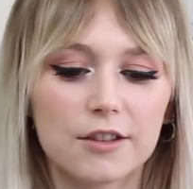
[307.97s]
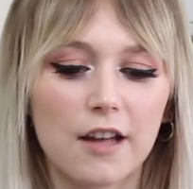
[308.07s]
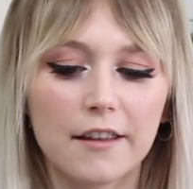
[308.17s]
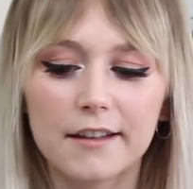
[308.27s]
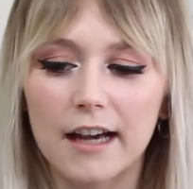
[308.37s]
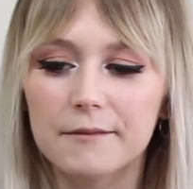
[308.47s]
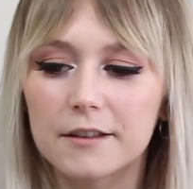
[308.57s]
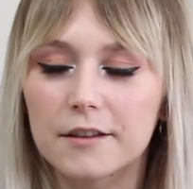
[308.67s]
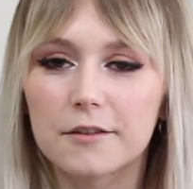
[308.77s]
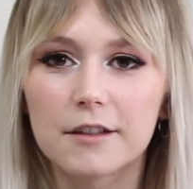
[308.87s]
So now that you have
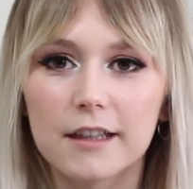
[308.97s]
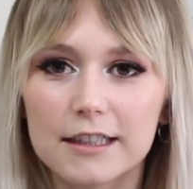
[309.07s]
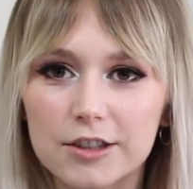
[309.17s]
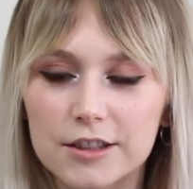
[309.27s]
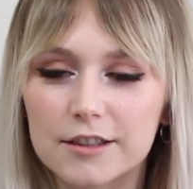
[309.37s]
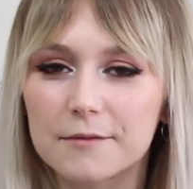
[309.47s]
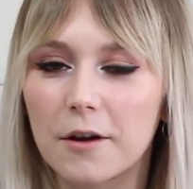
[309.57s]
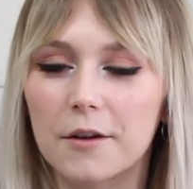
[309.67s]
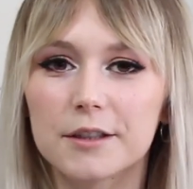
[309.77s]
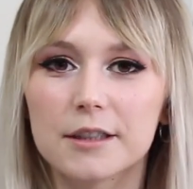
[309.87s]
your little collection of
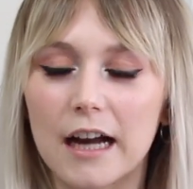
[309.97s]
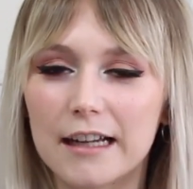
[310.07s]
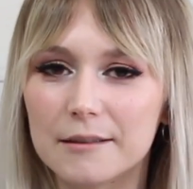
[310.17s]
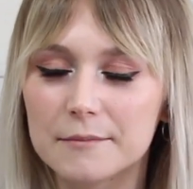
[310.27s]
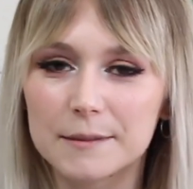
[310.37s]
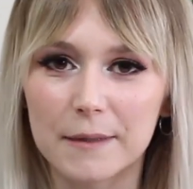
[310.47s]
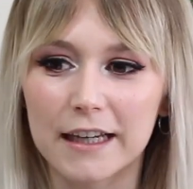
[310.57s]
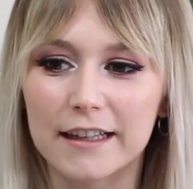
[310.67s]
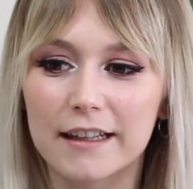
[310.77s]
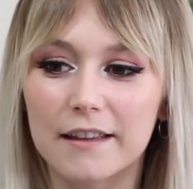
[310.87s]
all your items
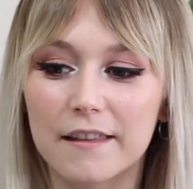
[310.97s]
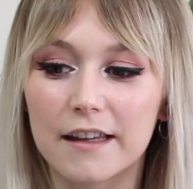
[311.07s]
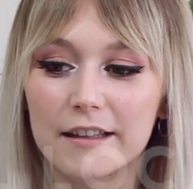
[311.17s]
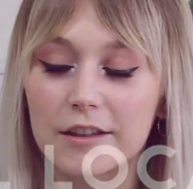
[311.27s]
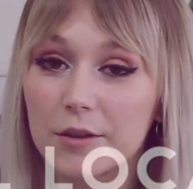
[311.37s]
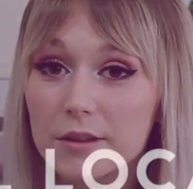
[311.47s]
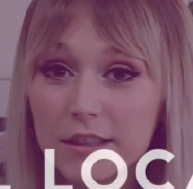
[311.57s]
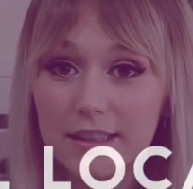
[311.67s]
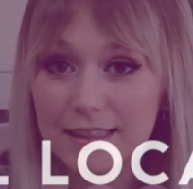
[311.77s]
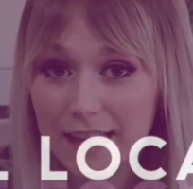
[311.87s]
made, then you can
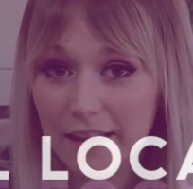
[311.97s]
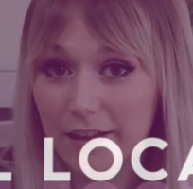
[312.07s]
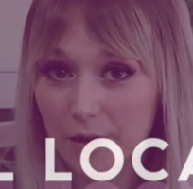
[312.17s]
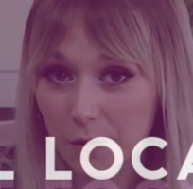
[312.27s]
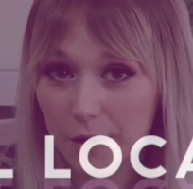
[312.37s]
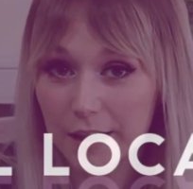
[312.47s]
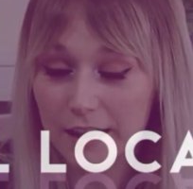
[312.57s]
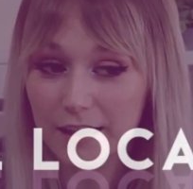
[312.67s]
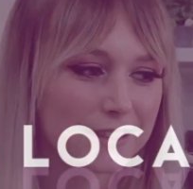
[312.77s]
start selling locally.